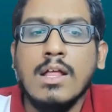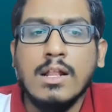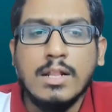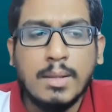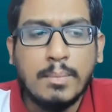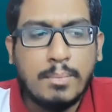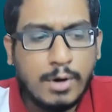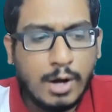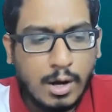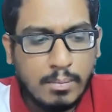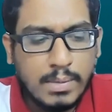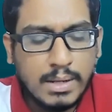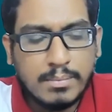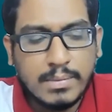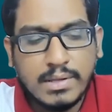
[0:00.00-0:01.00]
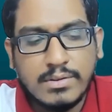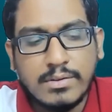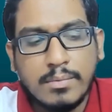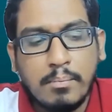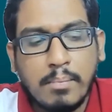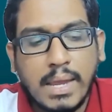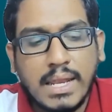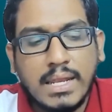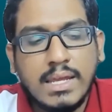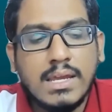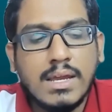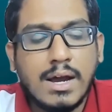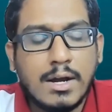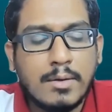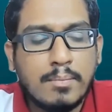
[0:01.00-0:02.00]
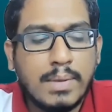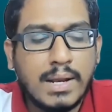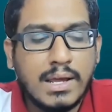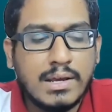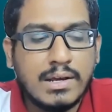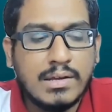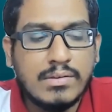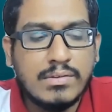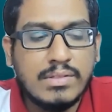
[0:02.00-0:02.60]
The problem is many young players,